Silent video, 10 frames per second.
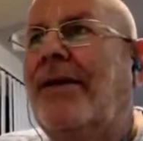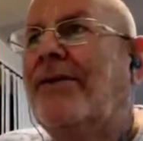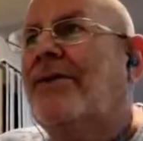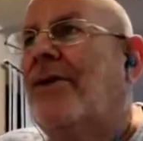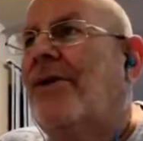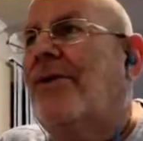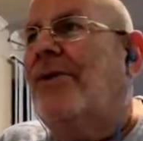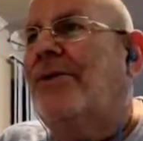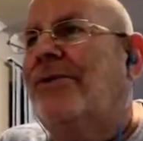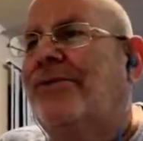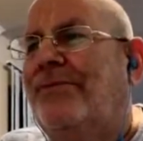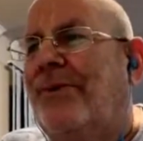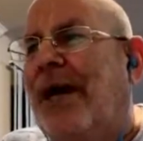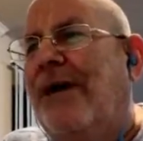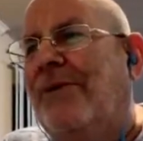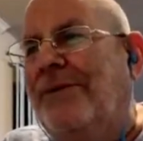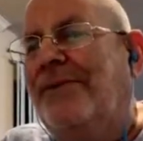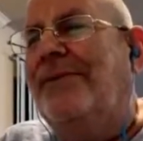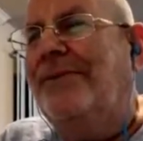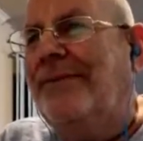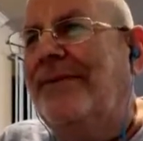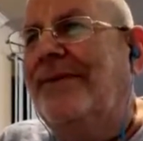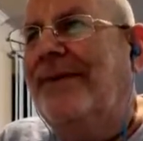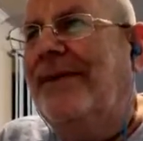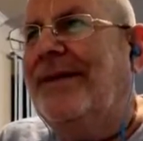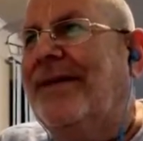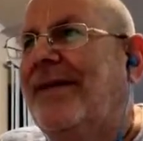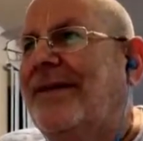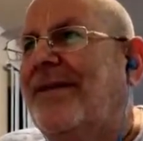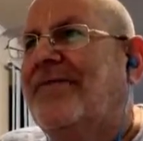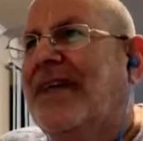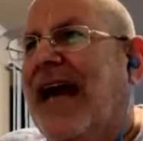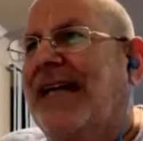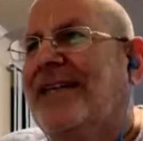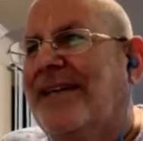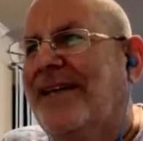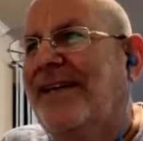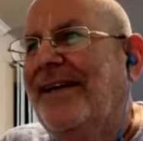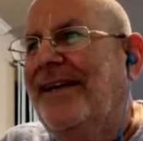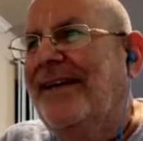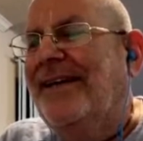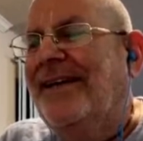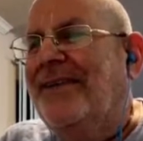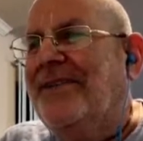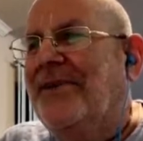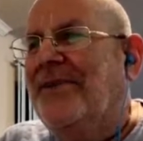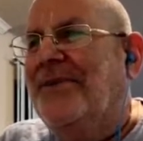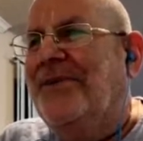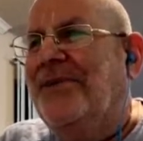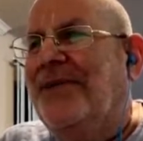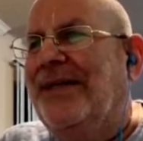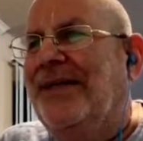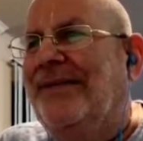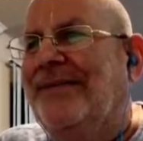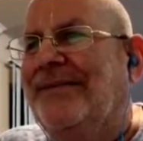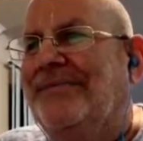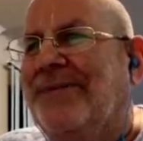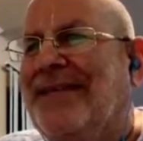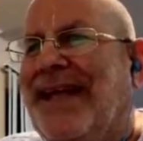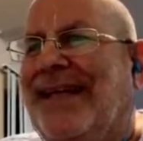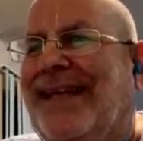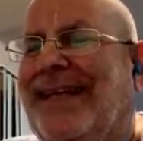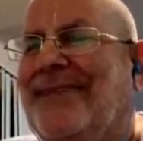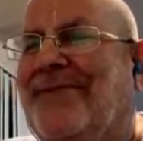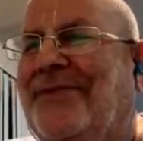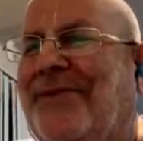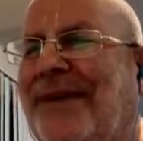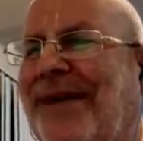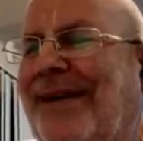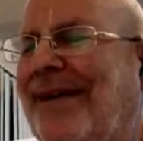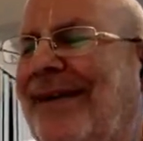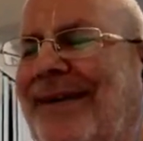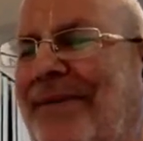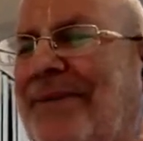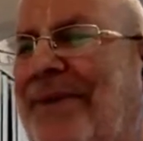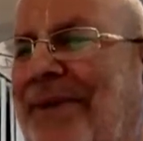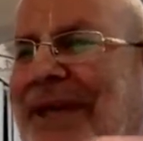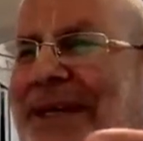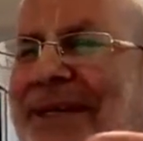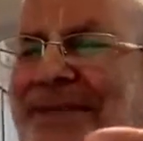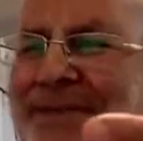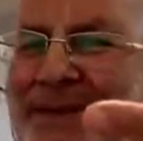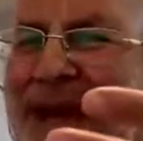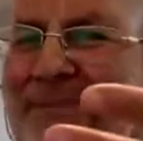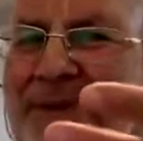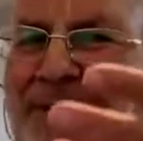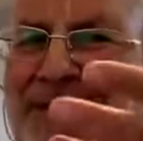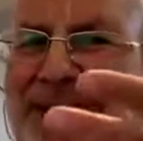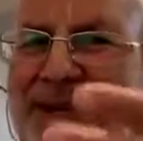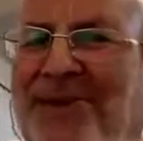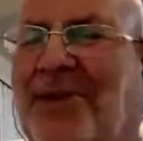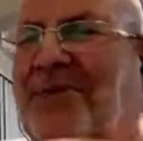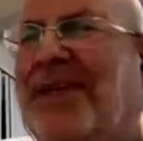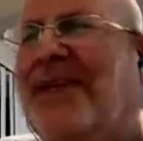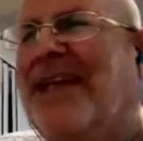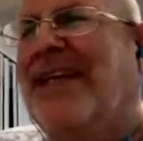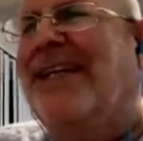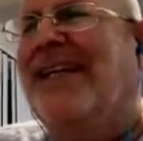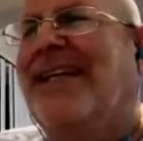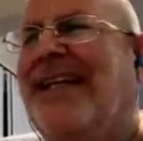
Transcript: So, wow, it's a tough task to present these. These chapters need to be studied in